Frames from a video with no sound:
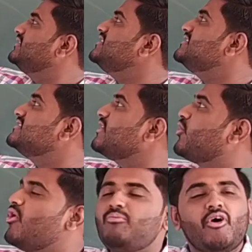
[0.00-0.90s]
This is the
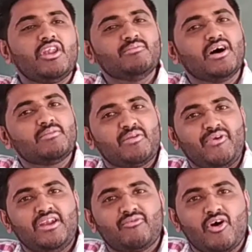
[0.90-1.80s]
copolymer
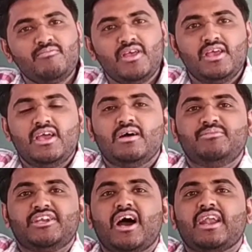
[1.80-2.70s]
prepared from
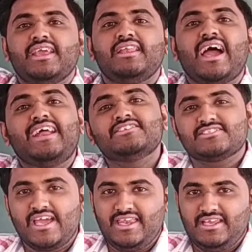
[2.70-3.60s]
butadiene and
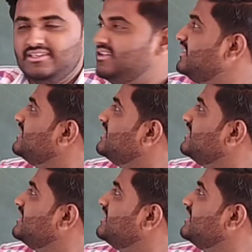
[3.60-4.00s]
styrene.